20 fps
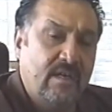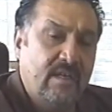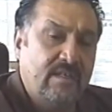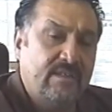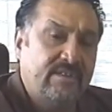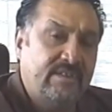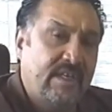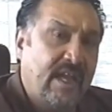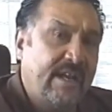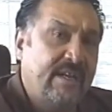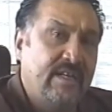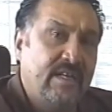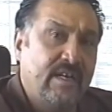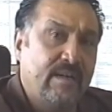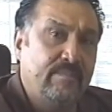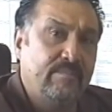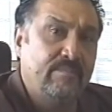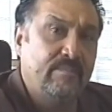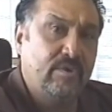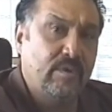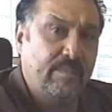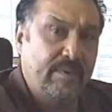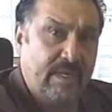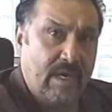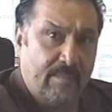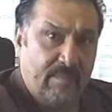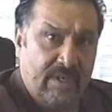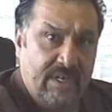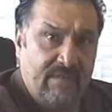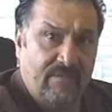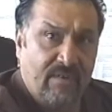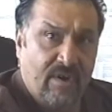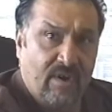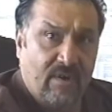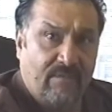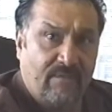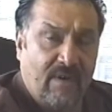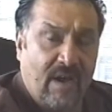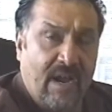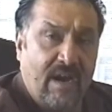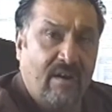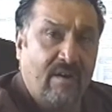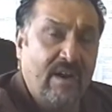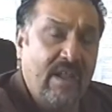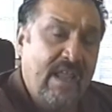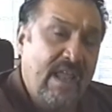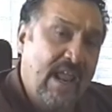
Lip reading: signed up to become an E-Verifier.